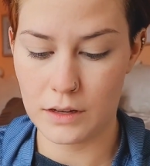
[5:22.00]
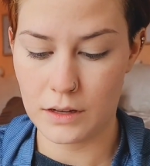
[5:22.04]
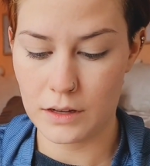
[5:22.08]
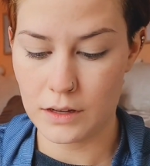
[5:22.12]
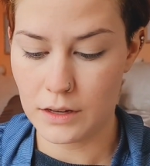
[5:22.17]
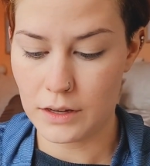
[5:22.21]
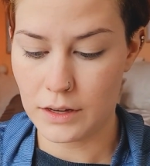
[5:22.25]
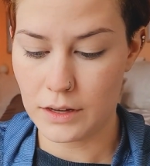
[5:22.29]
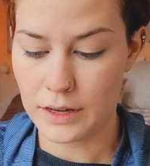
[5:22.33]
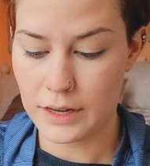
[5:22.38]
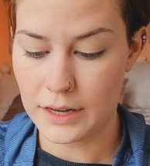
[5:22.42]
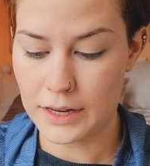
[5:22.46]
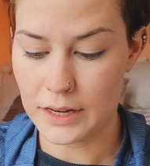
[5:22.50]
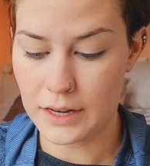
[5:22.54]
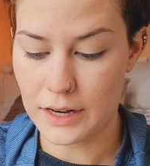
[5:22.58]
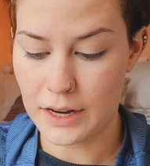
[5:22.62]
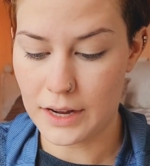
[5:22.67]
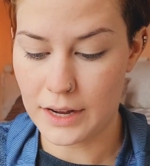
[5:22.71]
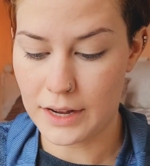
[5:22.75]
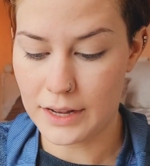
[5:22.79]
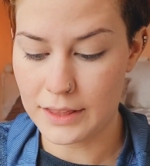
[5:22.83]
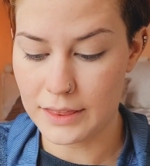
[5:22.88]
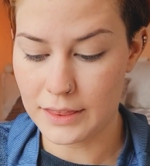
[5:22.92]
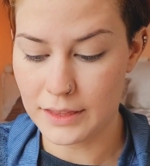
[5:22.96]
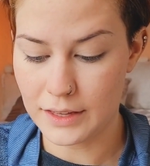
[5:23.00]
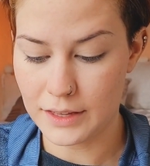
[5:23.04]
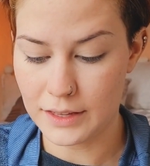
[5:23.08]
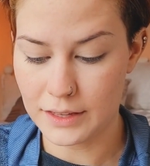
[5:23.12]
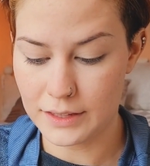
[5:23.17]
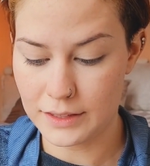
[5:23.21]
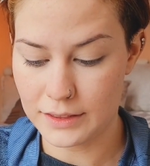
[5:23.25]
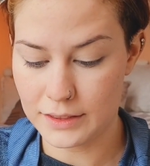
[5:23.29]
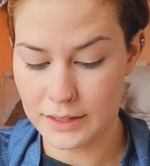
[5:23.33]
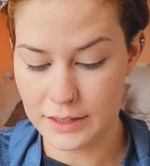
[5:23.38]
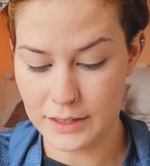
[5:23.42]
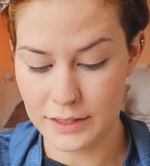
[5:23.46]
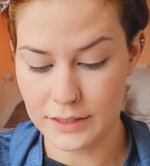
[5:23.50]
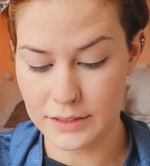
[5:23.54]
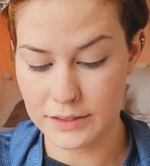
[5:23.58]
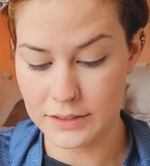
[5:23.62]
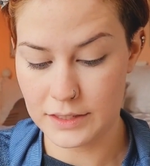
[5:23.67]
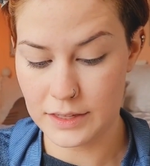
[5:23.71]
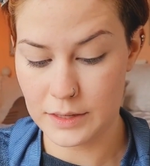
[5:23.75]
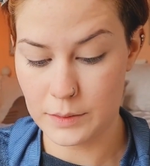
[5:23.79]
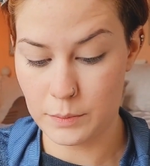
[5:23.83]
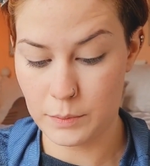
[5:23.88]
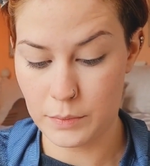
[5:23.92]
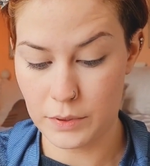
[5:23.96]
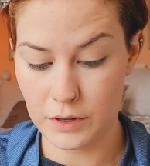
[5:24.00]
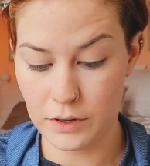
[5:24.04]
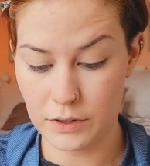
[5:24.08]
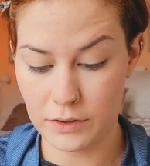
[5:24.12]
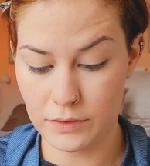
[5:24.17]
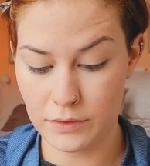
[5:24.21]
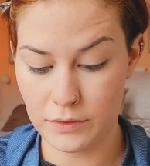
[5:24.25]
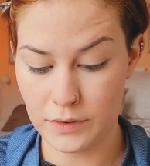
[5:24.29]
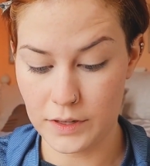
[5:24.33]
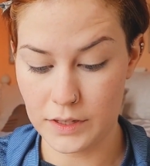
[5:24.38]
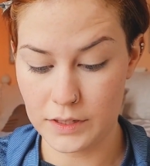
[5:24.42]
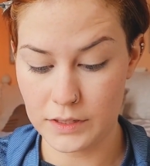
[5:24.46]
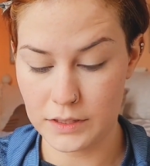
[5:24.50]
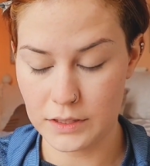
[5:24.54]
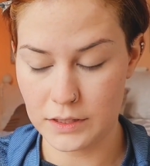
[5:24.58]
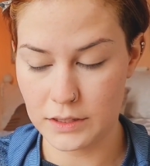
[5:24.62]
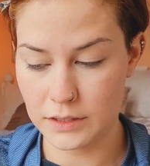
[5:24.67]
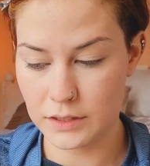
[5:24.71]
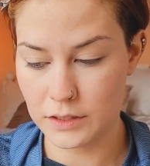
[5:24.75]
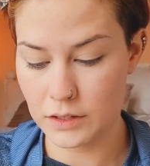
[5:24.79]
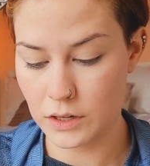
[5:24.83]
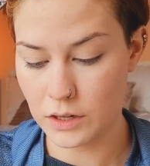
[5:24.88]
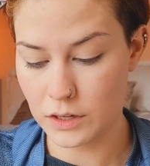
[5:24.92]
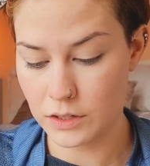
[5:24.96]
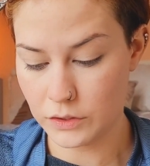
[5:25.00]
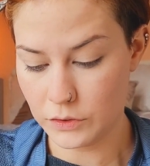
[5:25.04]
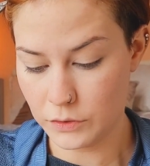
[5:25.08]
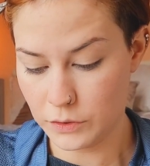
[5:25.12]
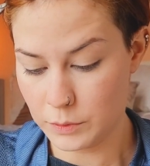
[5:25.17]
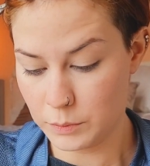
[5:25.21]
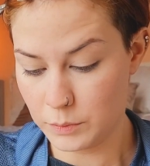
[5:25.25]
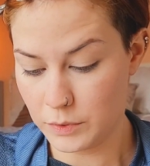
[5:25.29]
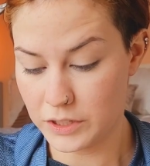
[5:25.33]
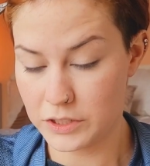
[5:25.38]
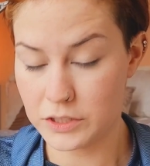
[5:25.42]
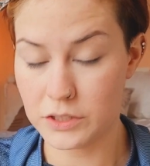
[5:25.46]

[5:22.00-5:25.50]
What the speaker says: And I think that is a perfect contouring brush.